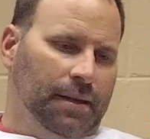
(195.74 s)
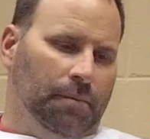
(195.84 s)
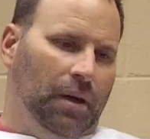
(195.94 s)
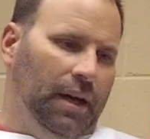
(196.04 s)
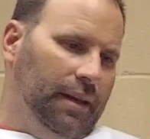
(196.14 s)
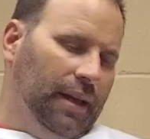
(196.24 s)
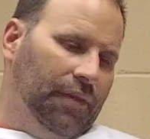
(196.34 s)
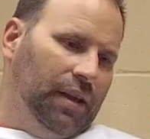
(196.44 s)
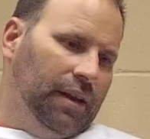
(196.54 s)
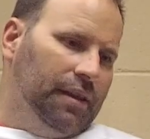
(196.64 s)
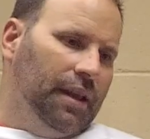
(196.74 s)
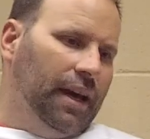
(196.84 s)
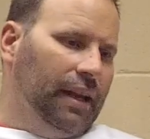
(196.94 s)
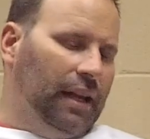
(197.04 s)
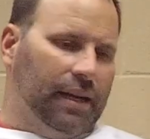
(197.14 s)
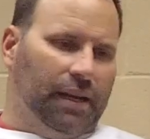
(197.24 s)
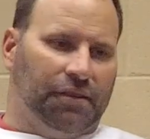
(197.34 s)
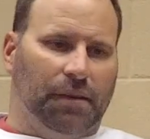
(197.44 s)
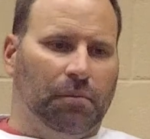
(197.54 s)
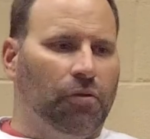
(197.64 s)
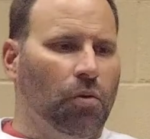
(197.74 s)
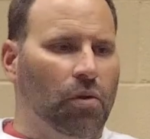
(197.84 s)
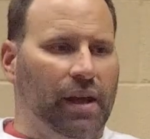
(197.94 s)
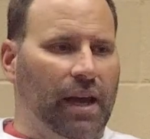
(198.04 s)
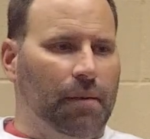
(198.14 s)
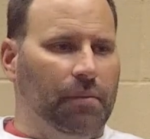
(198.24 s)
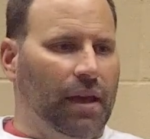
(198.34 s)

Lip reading: But at the end of the day, like I said before the game,